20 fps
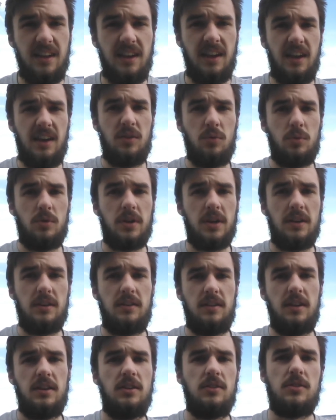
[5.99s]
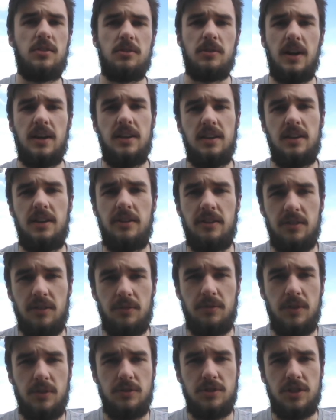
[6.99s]
and will continue to write here in the
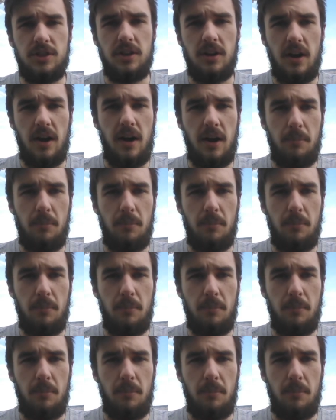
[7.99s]
future,